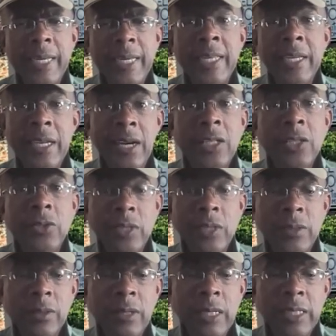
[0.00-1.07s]
in the
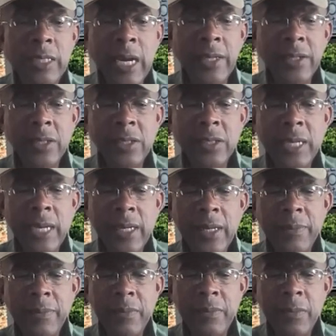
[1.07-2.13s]
country, as I understand it.